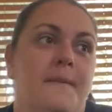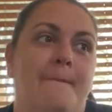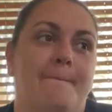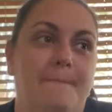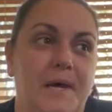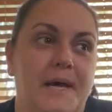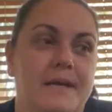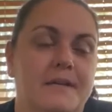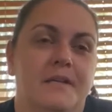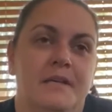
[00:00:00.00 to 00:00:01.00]

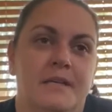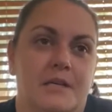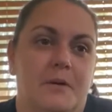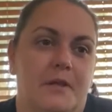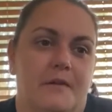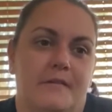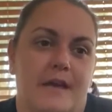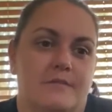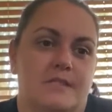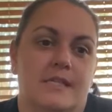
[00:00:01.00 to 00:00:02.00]
but get them all out of the
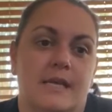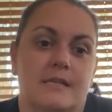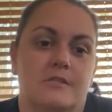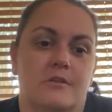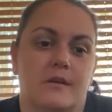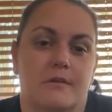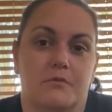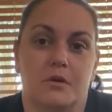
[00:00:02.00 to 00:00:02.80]
house today so that I